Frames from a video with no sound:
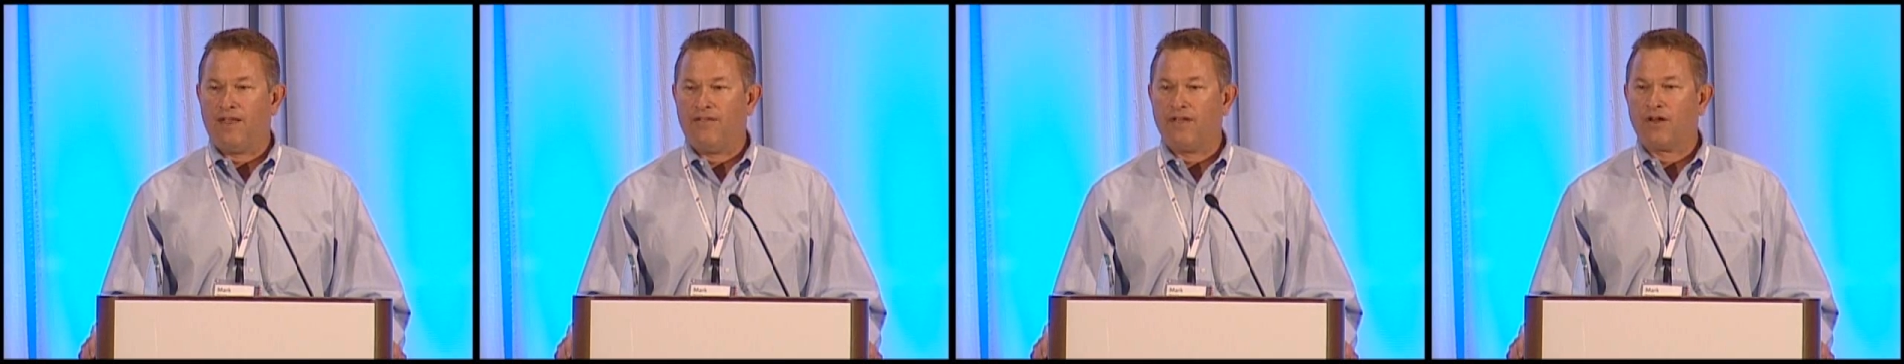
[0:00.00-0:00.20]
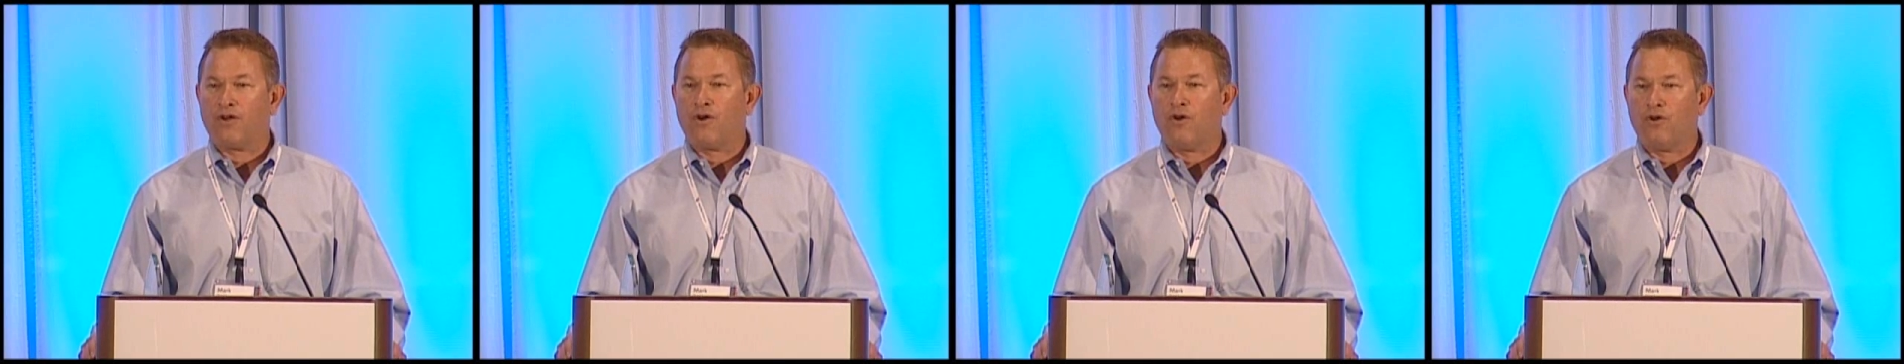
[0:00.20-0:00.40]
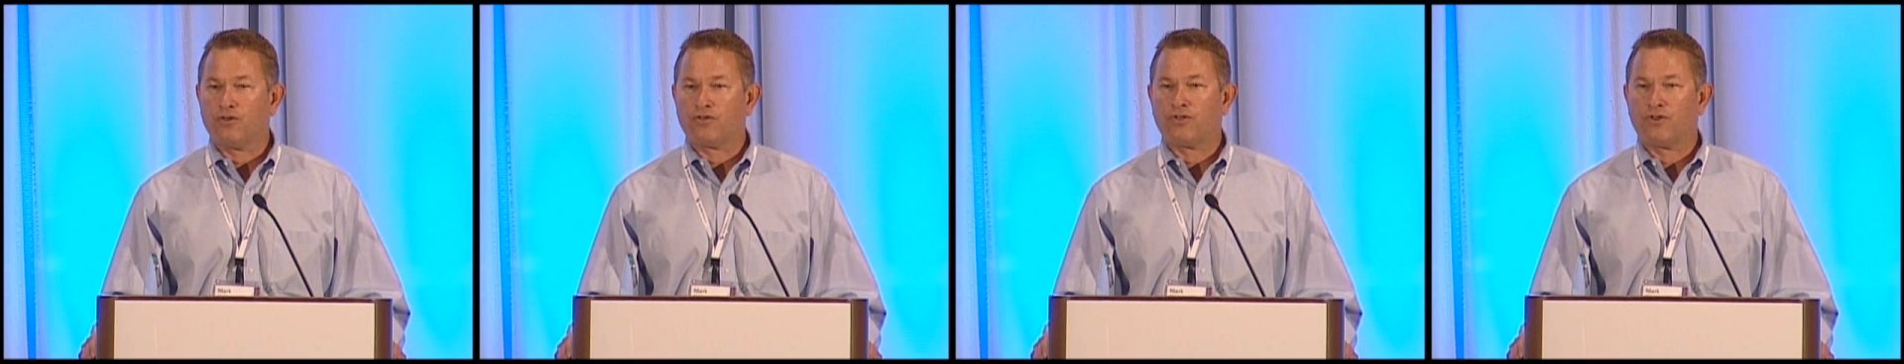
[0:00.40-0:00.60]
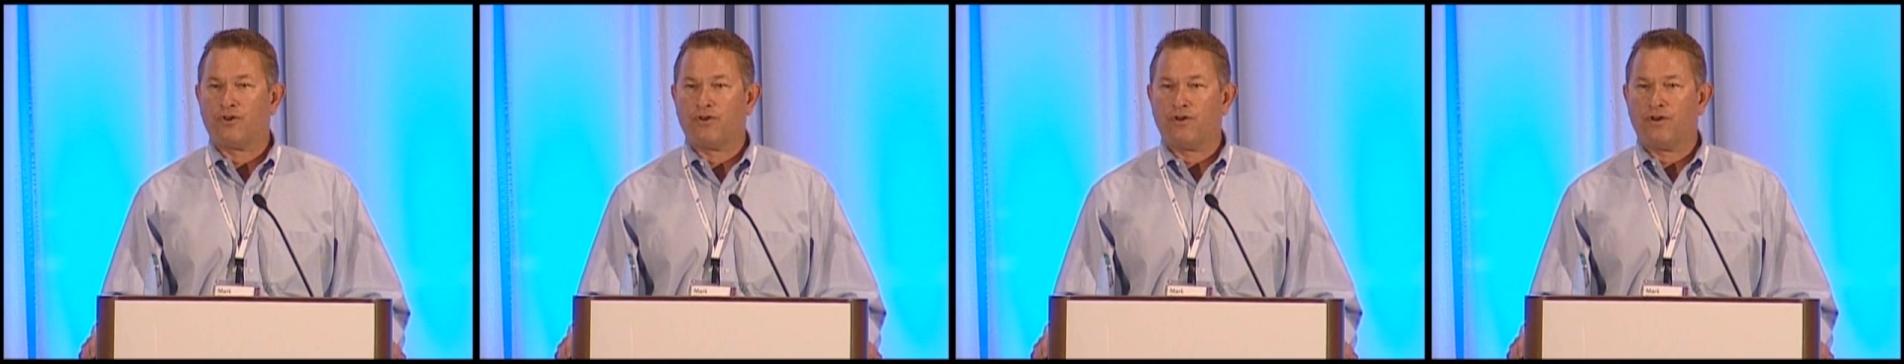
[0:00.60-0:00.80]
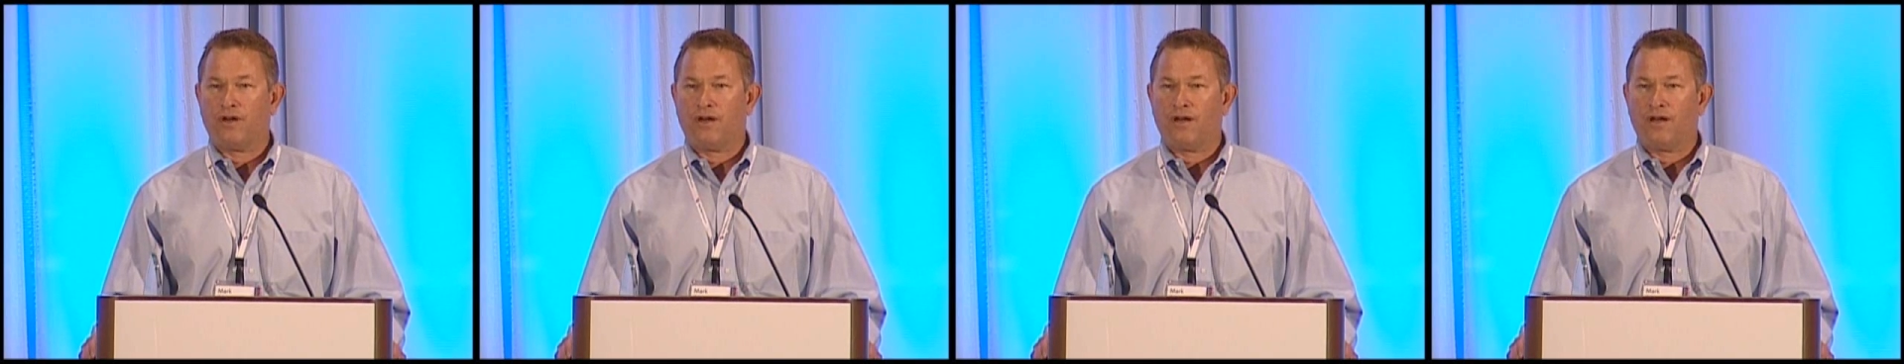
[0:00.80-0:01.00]
and the
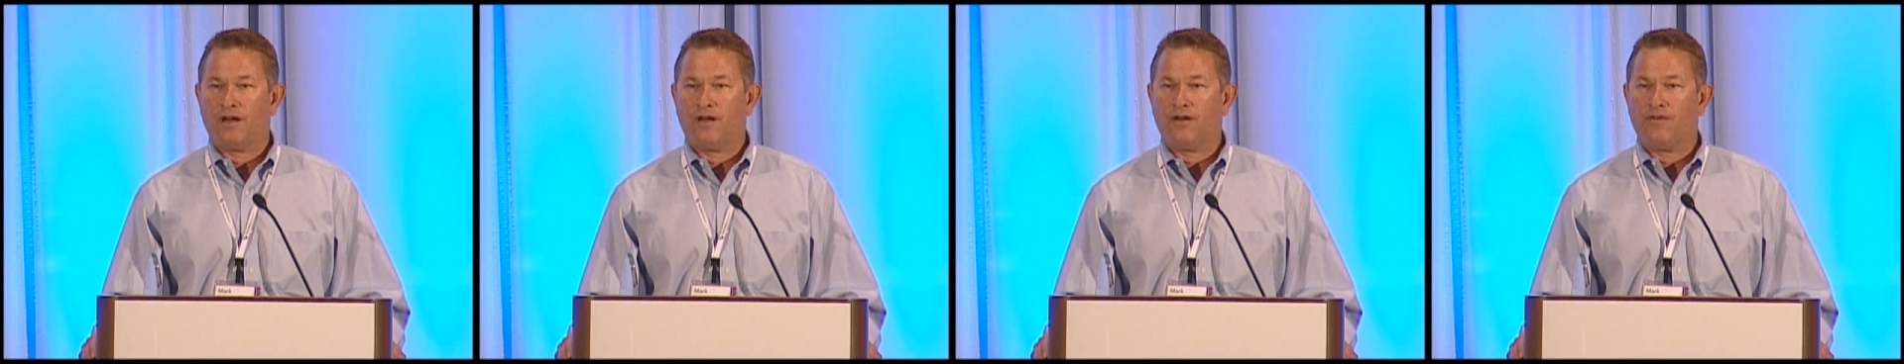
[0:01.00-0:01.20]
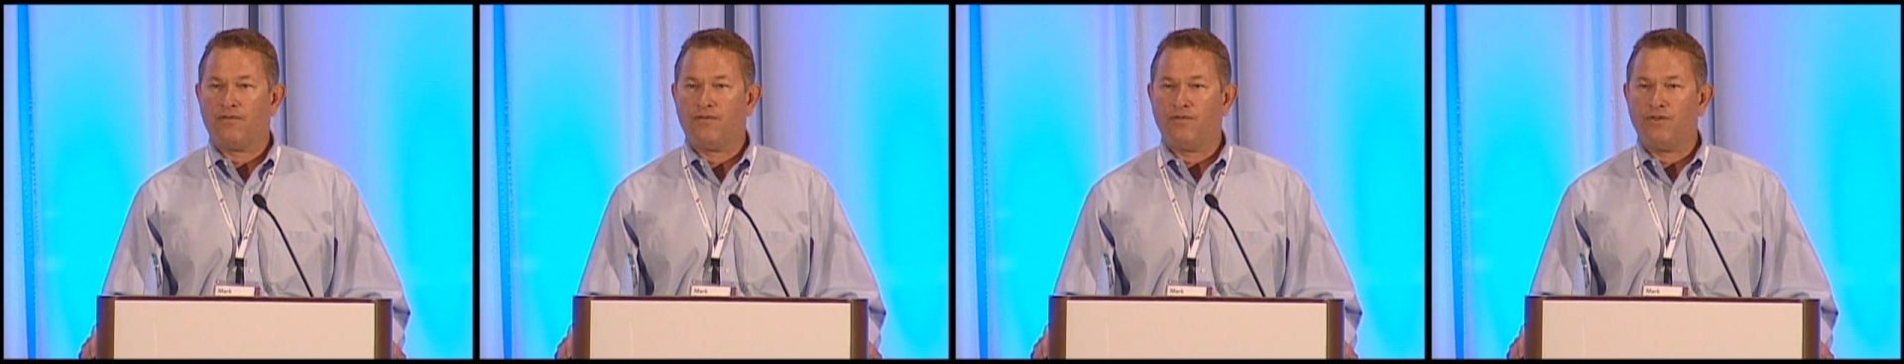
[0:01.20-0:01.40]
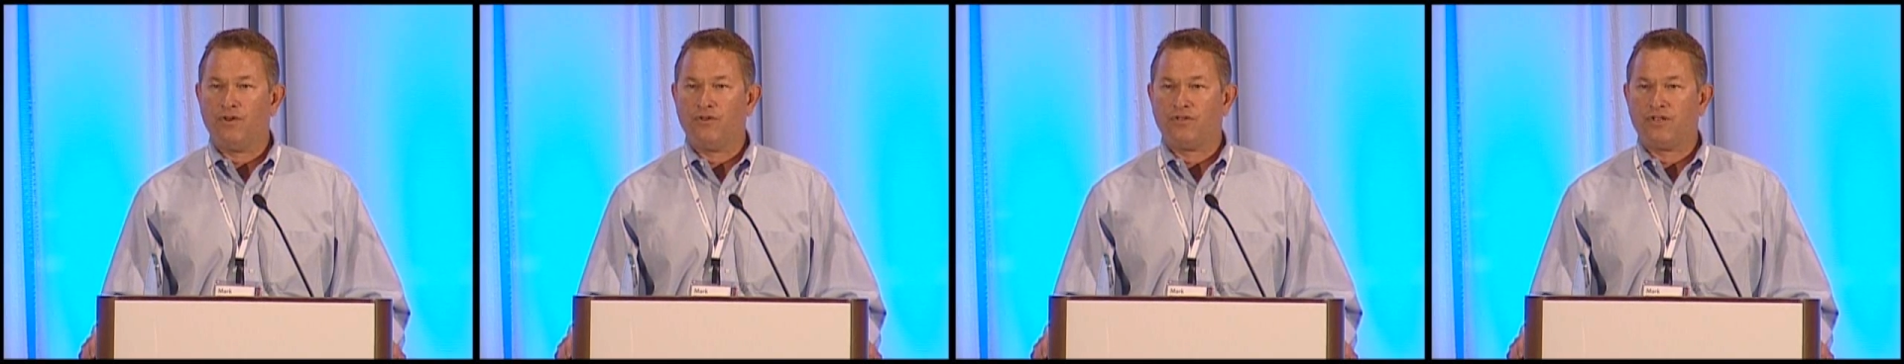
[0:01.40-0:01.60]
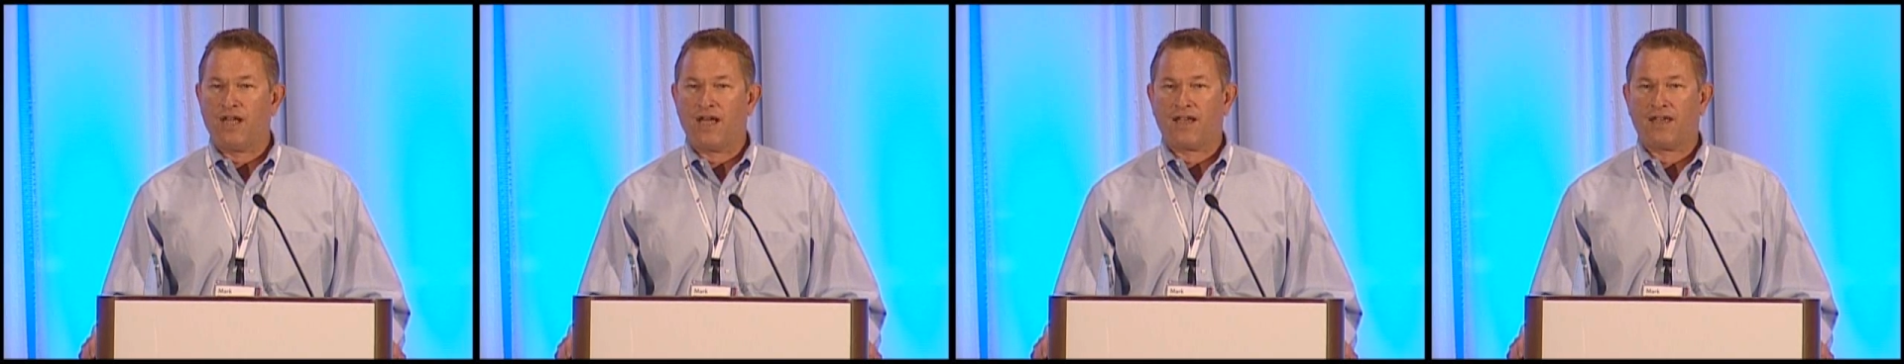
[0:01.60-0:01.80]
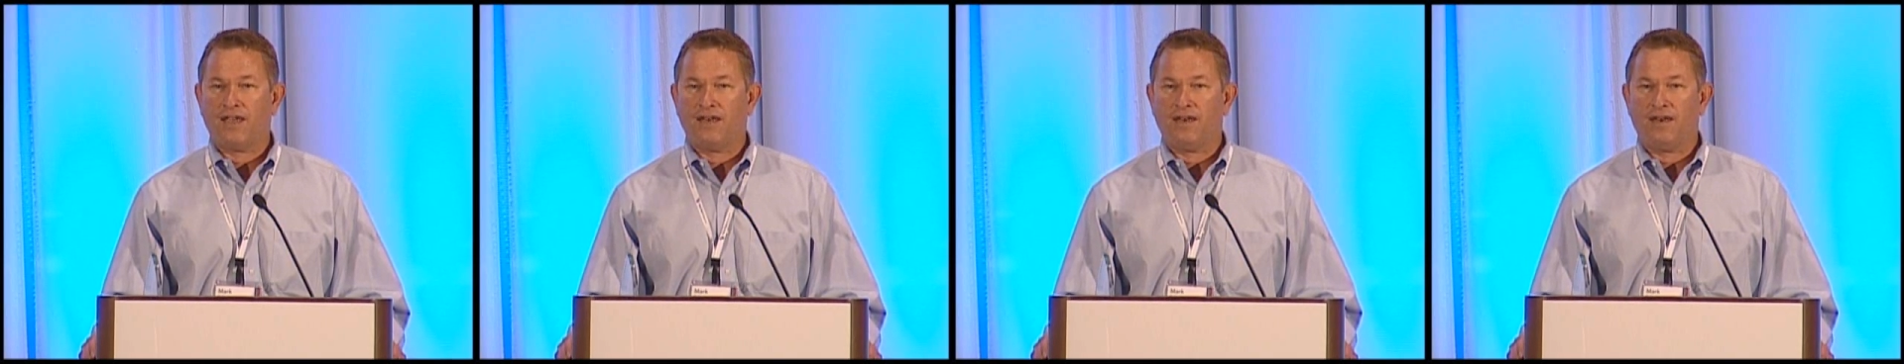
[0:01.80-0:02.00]
culture of, uh, of new tech.